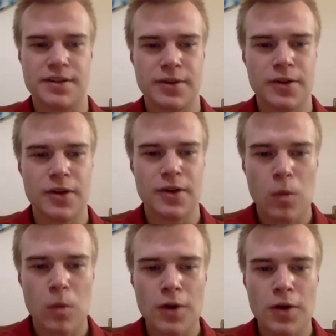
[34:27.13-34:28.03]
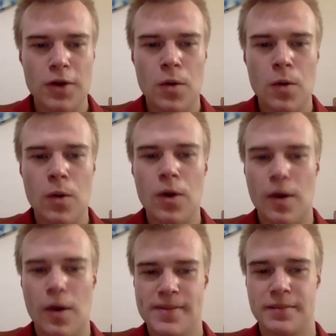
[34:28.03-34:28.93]
So what core
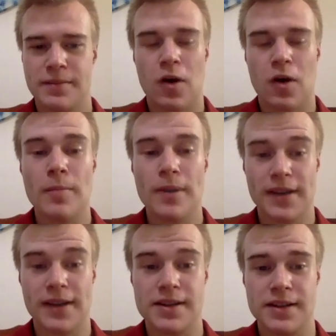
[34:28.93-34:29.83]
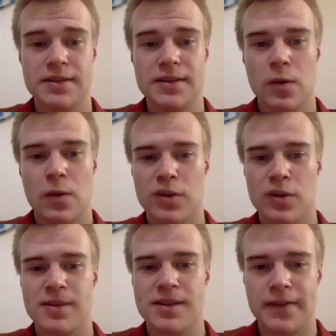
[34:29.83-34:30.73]
competencies or
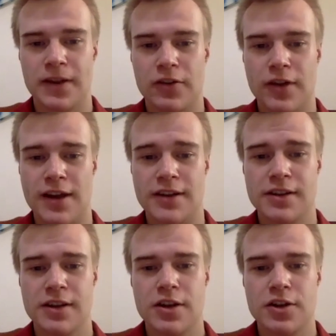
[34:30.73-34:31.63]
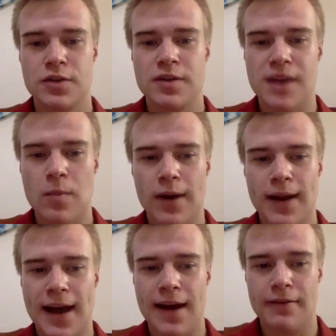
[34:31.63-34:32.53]
specific traits should
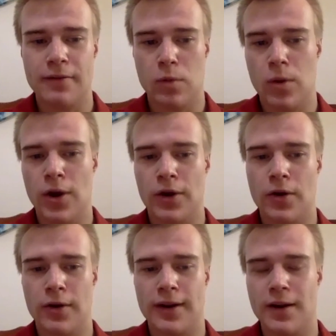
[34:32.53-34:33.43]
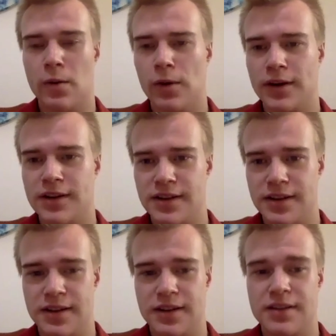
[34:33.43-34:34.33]
someone have or work on in order
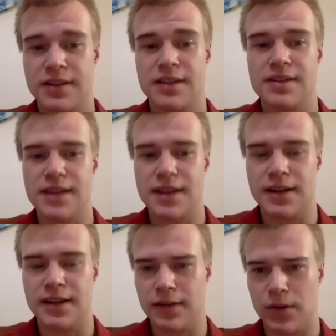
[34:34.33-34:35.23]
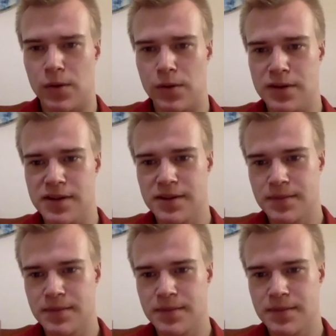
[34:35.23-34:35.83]
to succeed in the course?